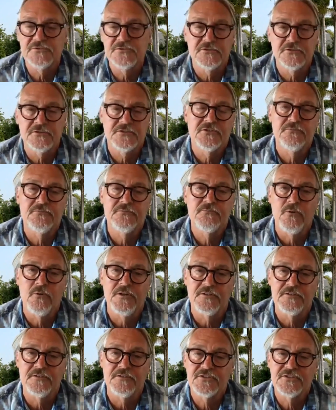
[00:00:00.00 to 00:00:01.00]
to
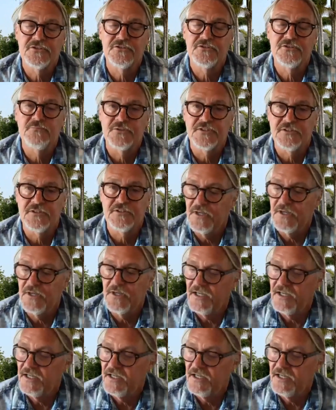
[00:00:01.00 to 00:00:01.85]
2.2 million bags.